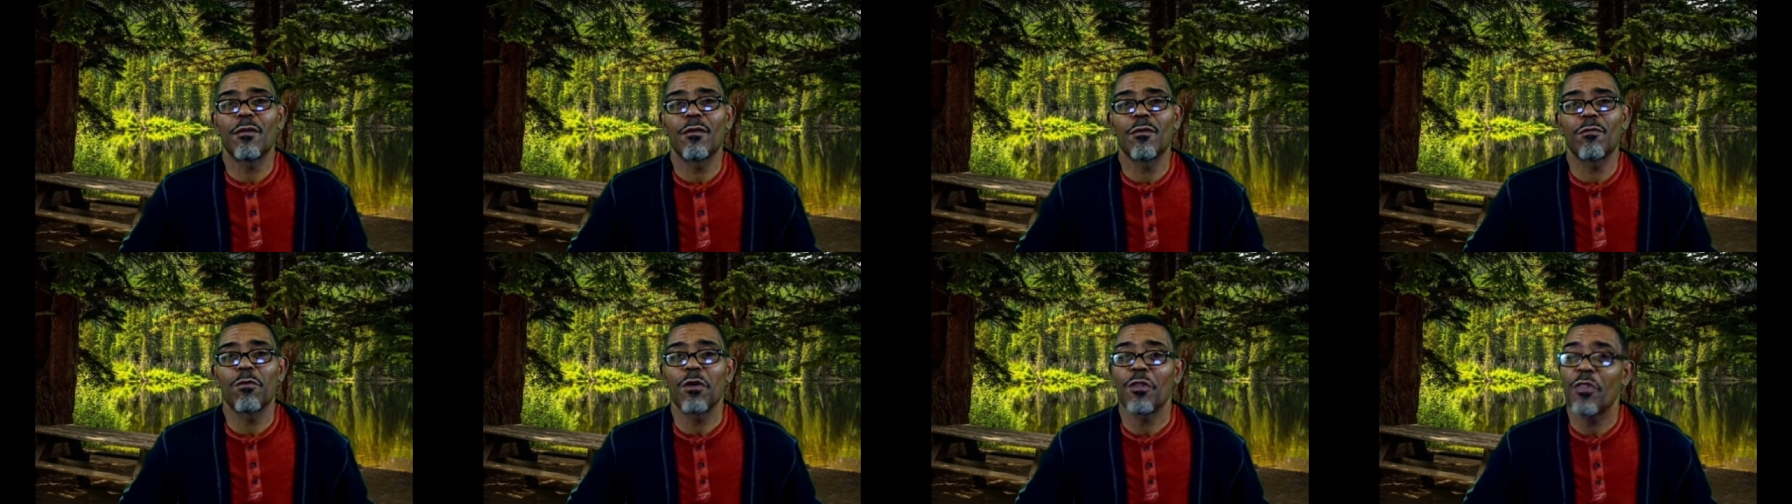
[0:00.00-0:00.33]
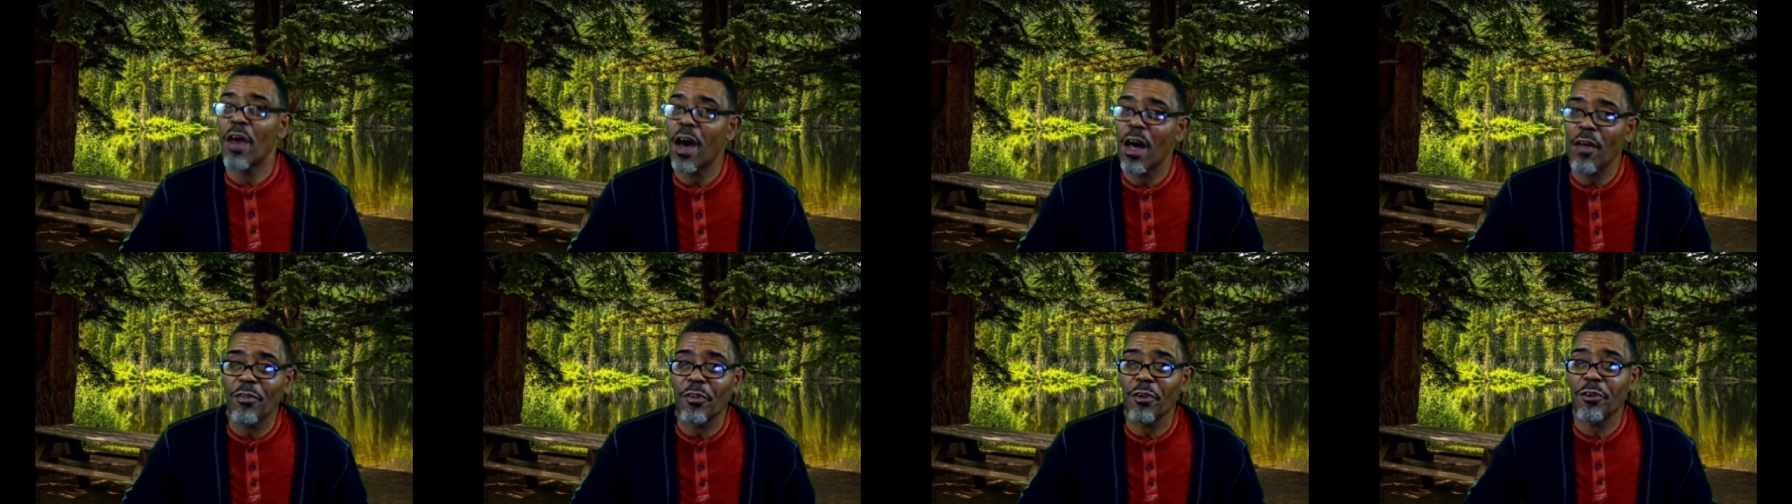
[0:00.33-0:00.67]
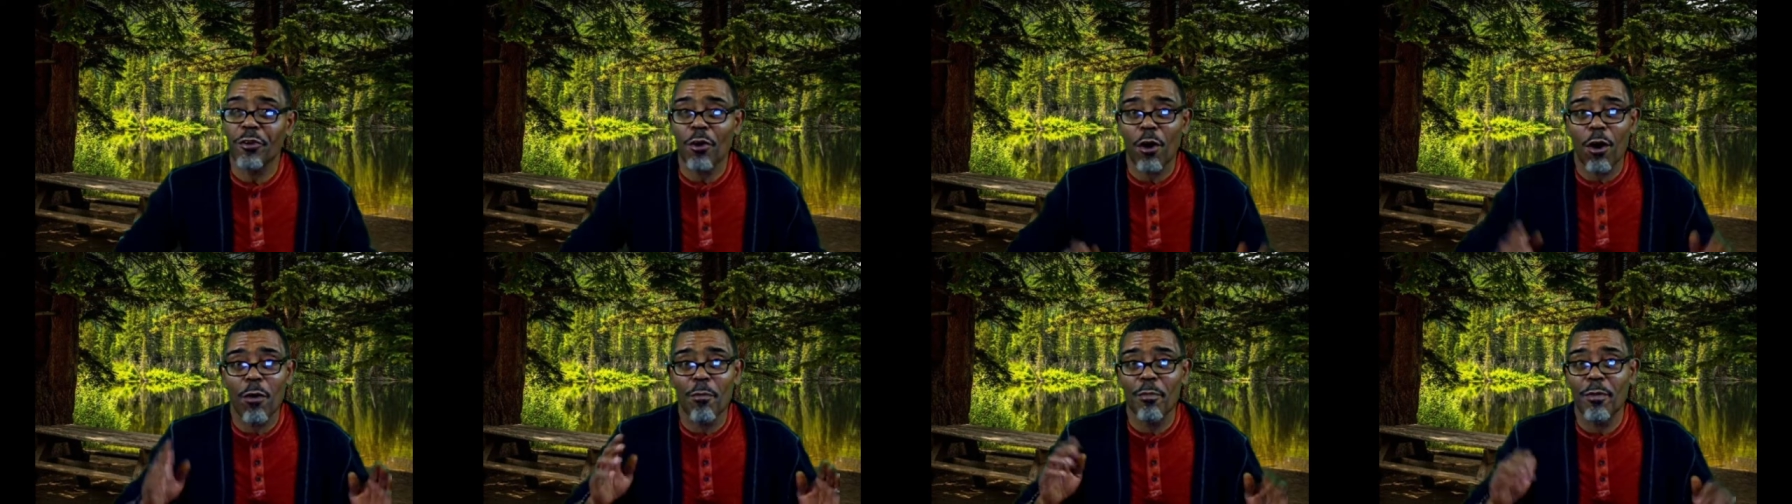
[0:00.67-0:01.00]
without the
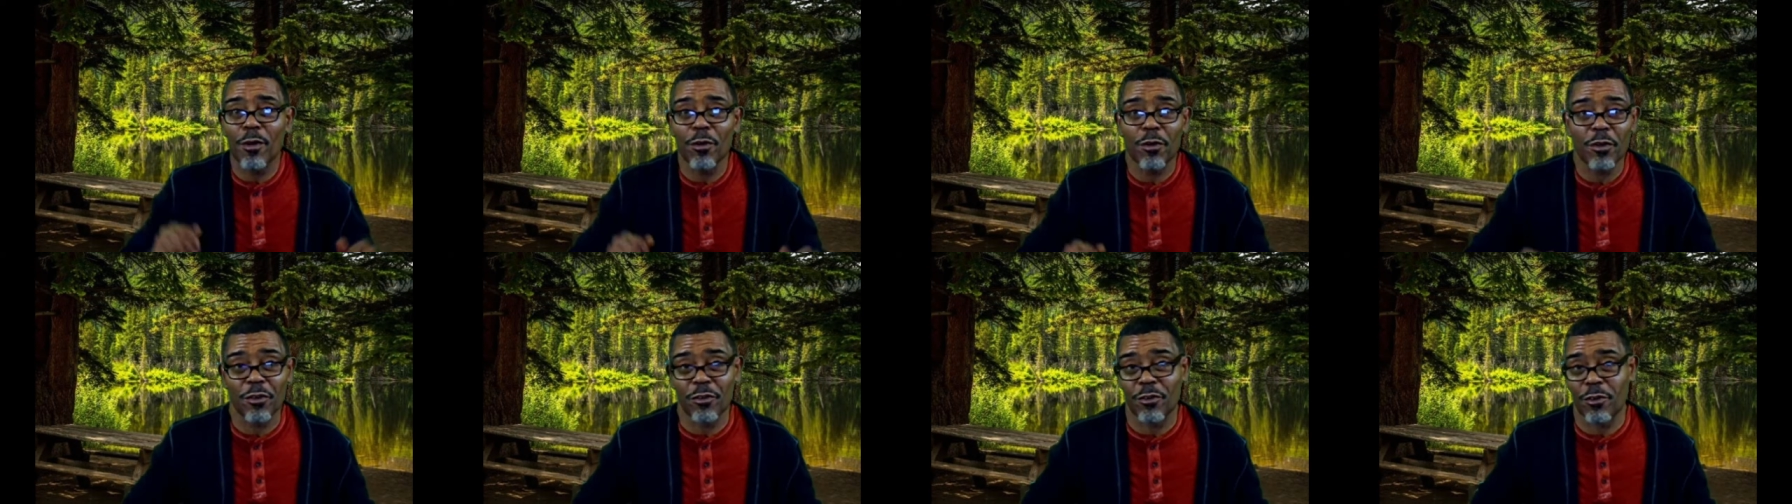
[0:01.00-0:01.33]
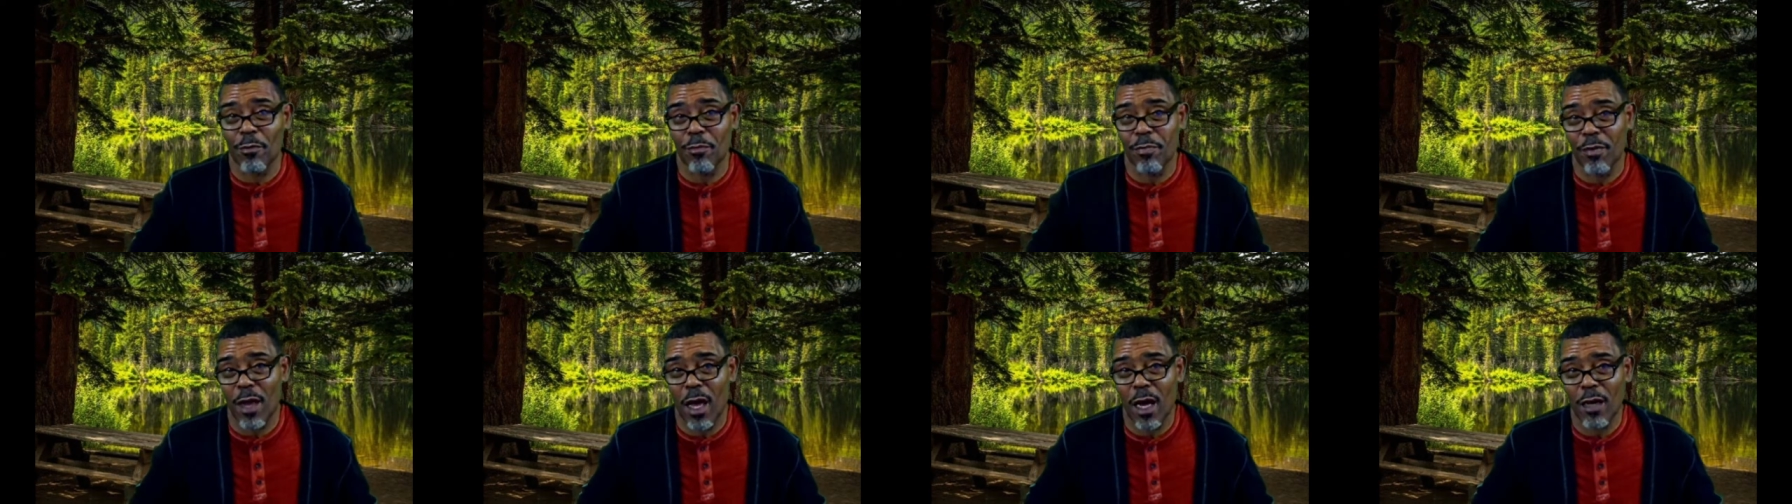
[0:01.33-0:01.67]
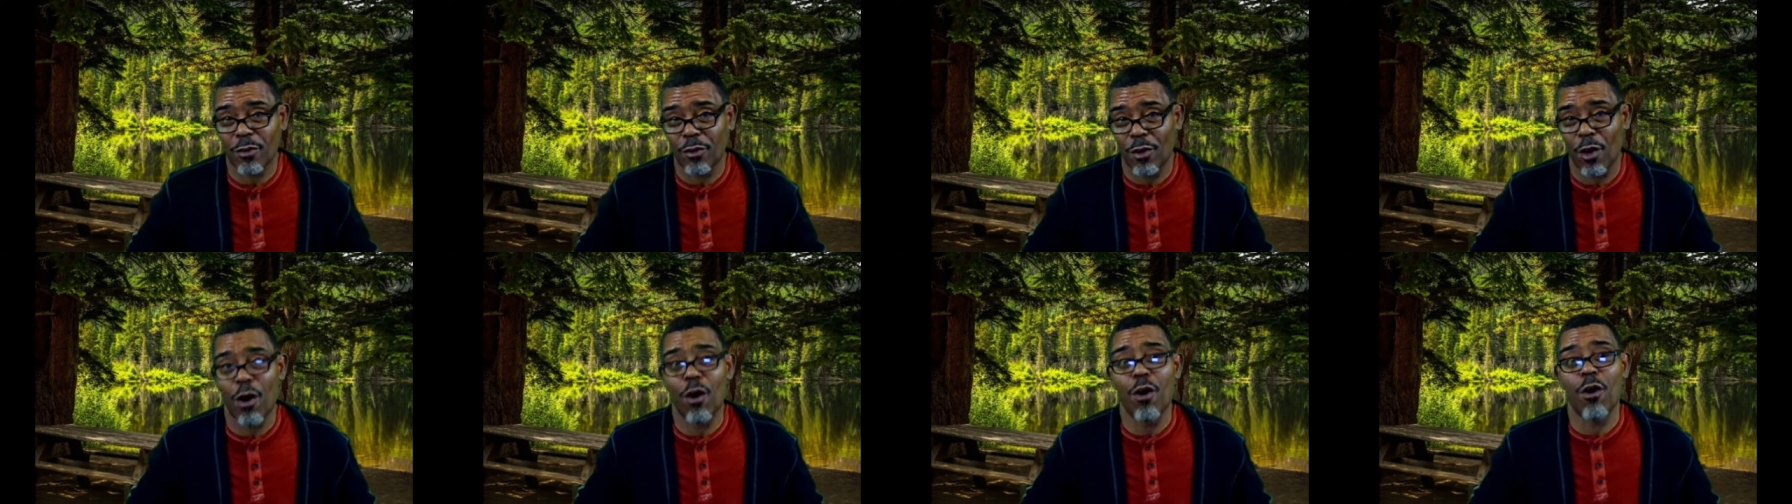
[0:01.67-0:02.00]
tall buildings to
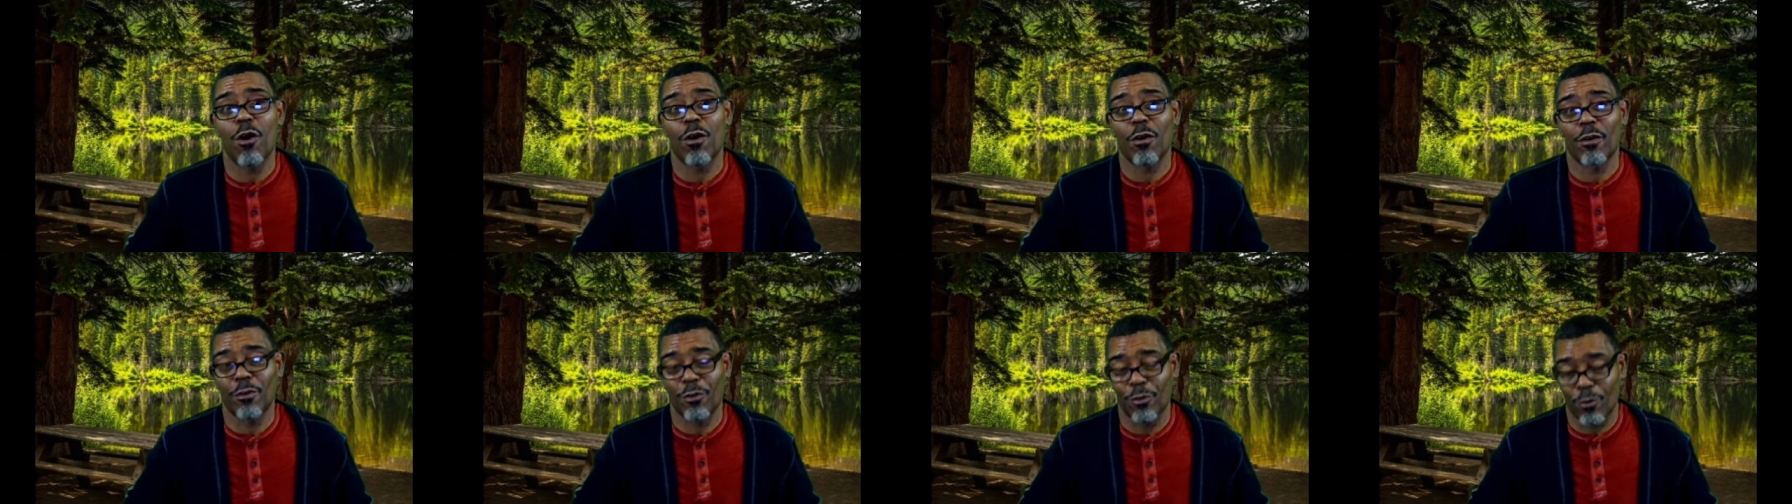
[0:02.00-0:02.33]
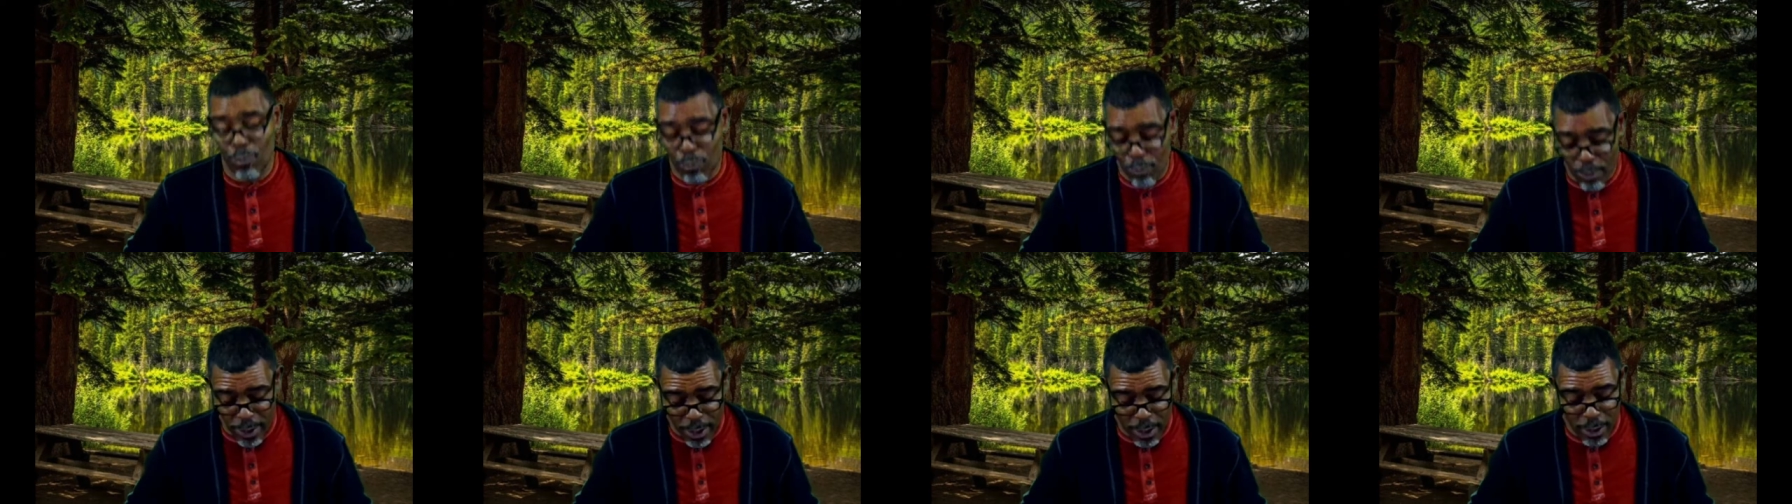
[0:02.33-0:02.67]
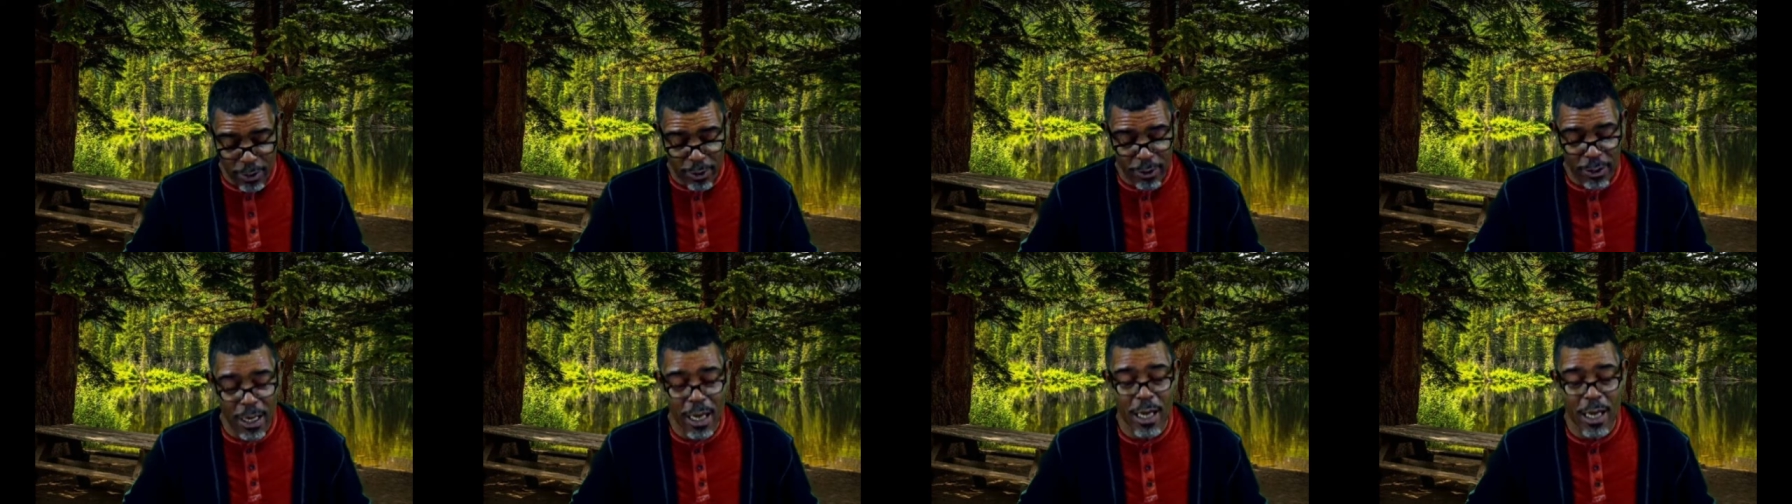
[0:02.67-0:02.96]
block the hawk, the wind,